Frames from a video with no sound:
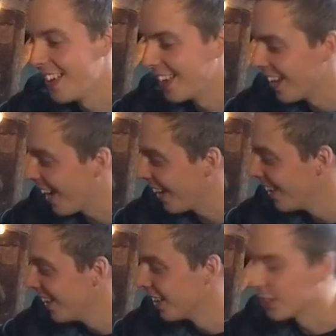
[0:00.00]
Yeah,
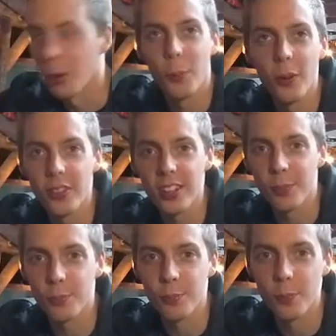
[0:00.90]
so we're putting this,
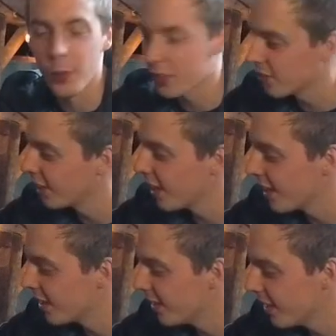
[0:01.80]
this thing
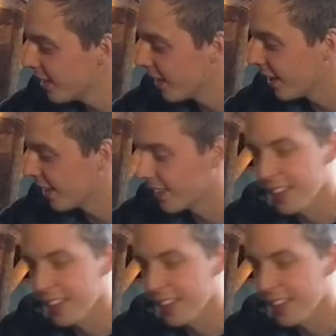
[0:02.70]
in here, and